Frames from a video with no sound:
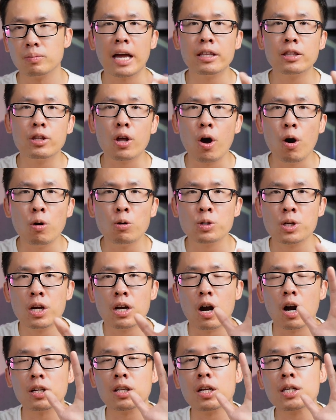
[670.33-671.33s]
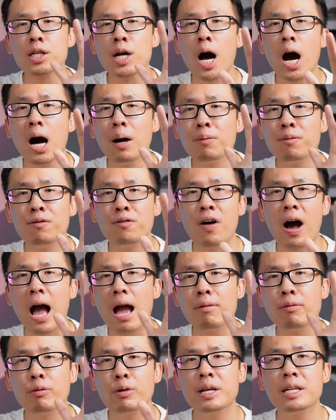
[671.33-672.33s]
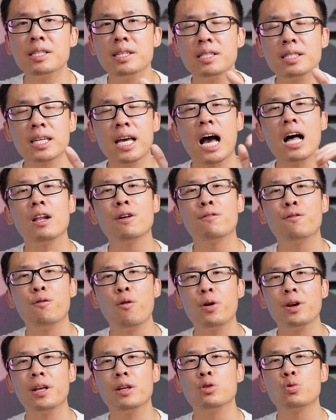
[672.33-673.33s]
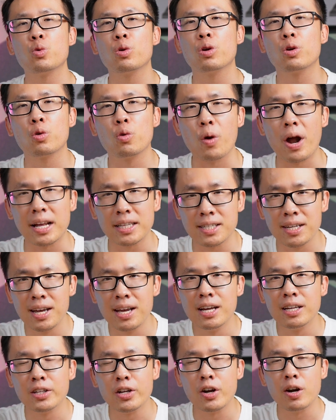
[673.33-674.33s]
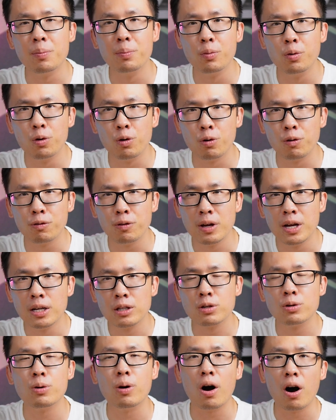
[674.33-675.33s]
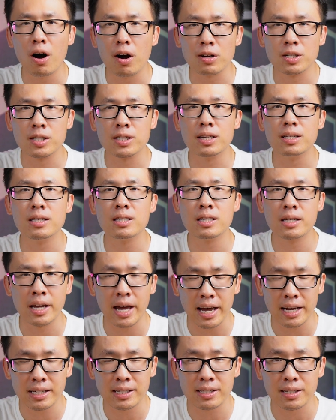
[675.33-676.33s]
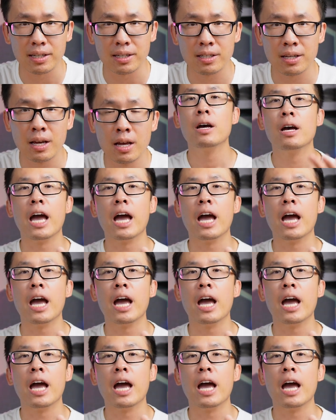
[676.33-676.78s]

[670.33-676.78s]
And those are the top 5 reasons Californians regret their move to Austin, Texas.